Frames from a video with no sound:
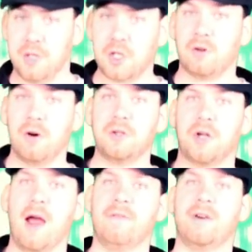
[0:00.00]
with
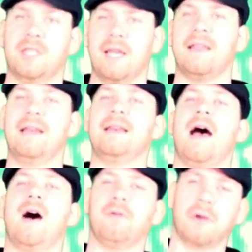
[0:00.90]
screwdrivers and they
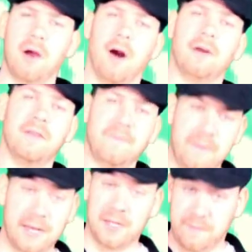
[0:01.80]
now guard the
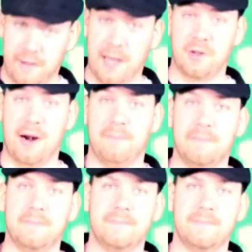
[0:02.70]
Venus flytrap.